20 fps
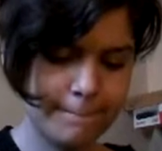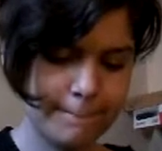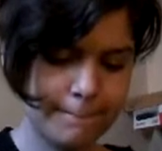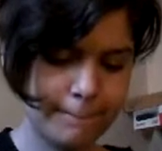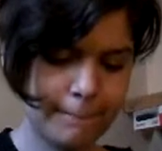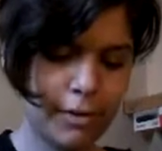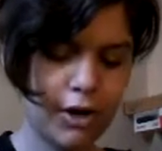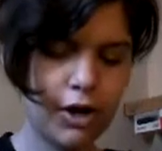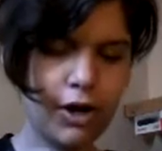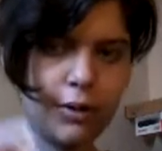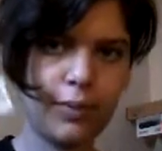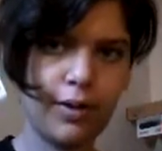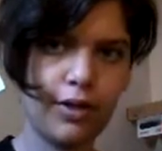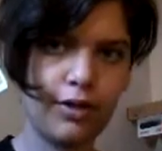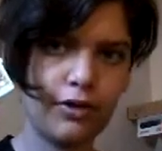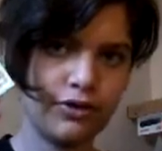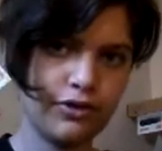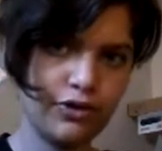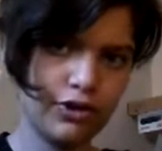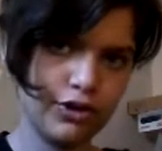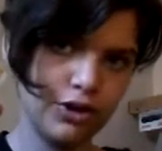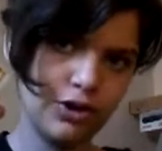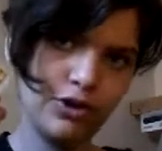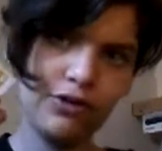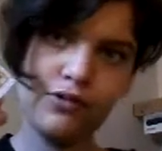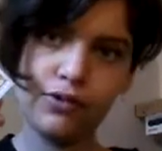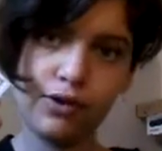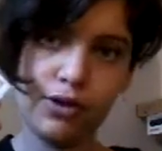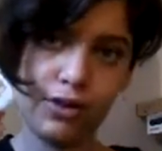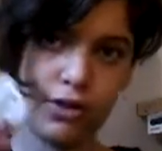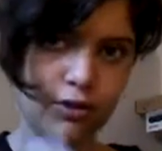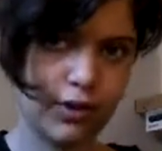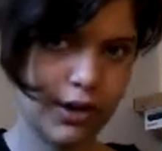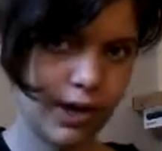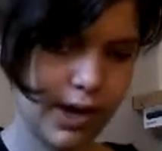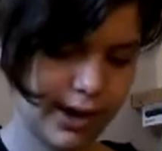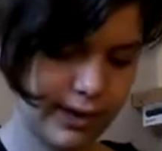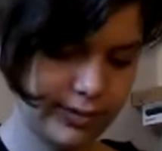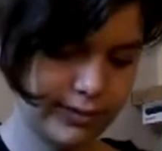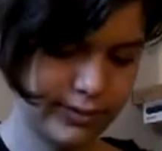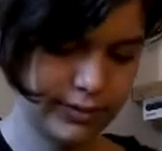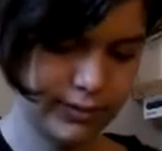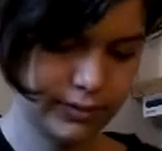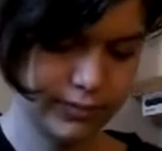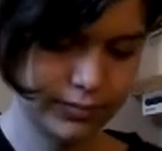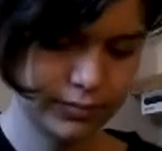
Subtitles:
Mario Brothers 2 for the 3DS.